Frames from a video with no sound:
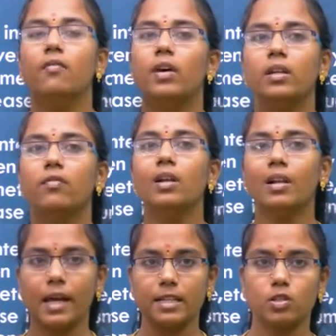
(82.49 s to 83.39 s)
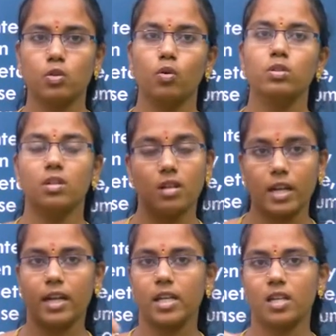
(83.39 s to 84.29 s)
whenever light source
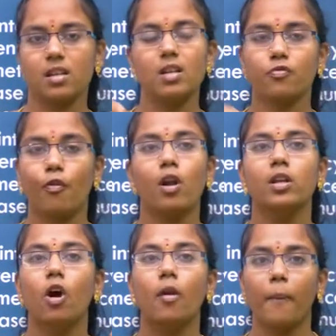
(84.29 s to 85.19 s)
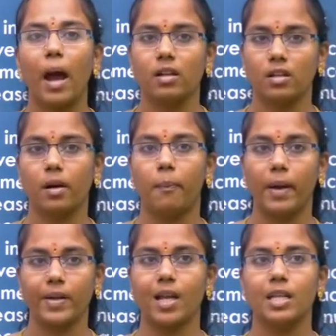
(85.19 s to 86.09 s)
radiation is falling on matter, a
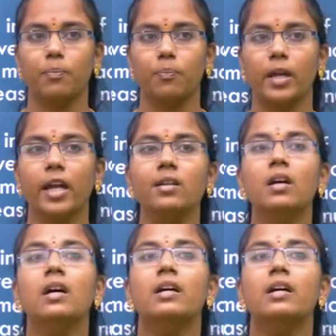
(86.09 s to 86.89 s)
metallic plate,